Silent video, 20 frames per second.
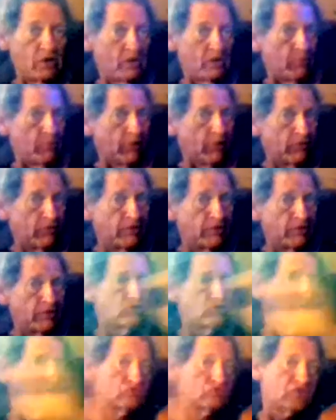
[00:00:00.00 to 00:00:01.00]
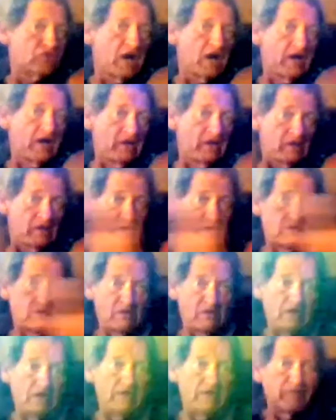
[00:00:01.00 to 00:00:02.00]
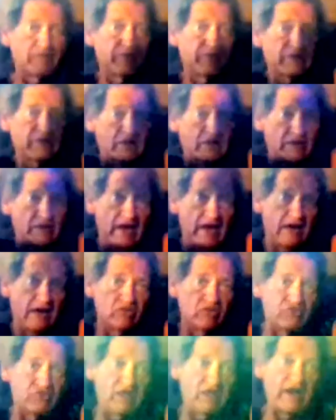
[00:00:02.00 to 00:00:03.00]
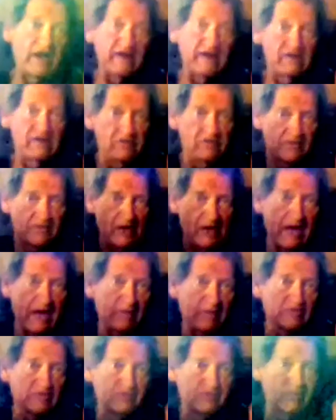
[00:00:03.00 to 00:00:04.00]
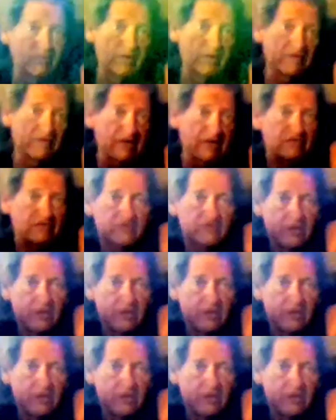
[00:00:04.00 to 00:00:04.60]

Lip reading: Mother Nature's got everything on the outside, and the atmosphere on the outside.